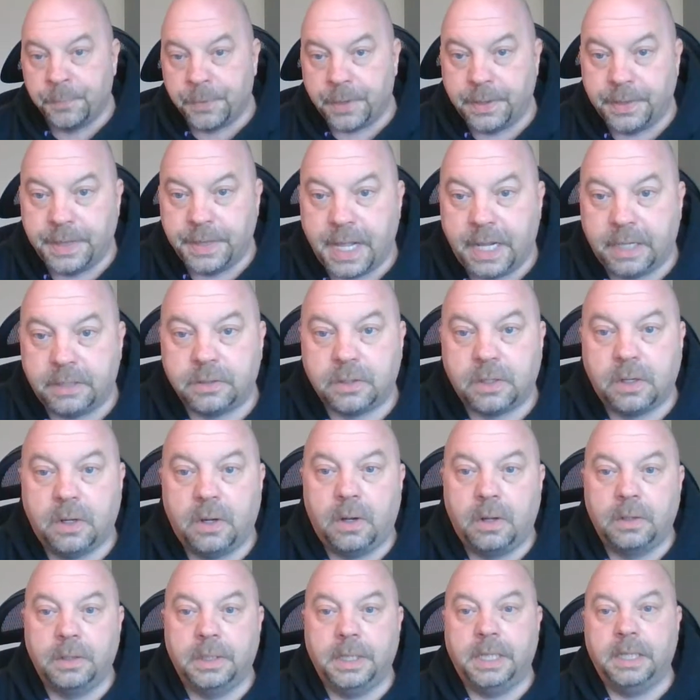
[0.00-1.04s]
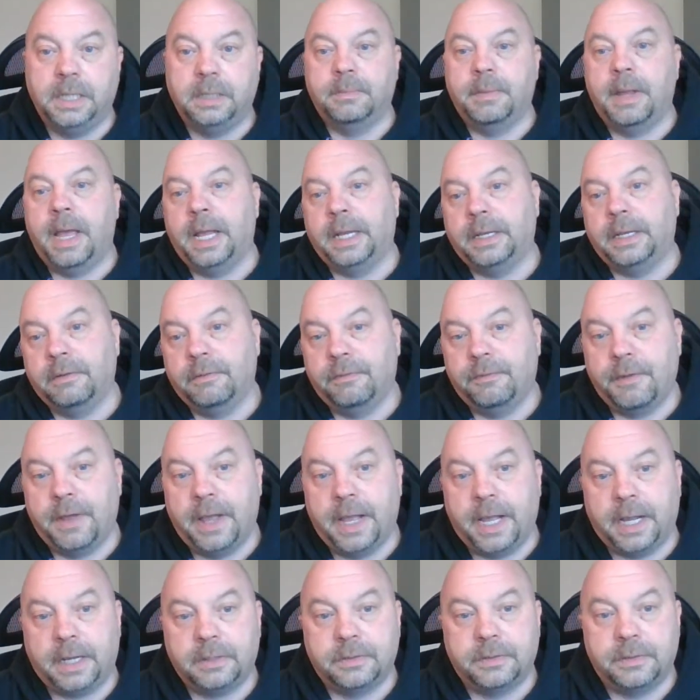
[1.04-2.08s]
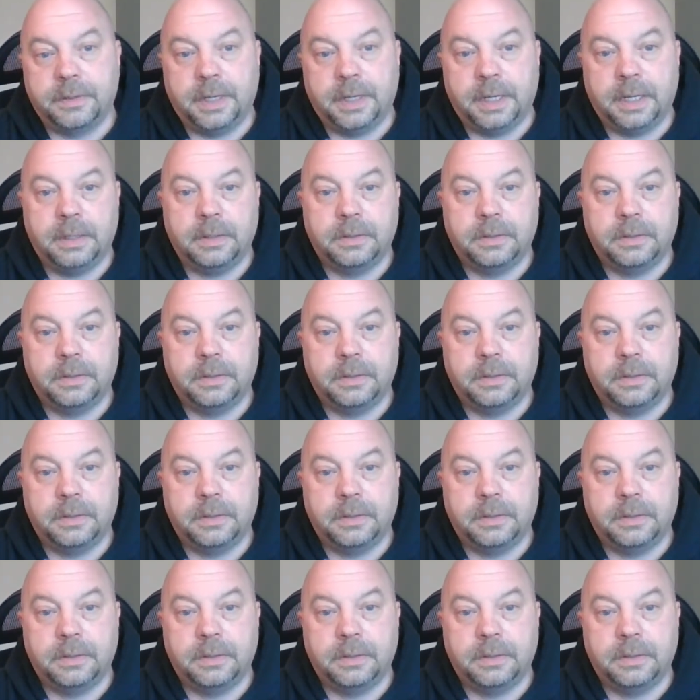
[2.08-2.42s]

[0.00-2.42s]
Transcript: and that's called lean manufacturing.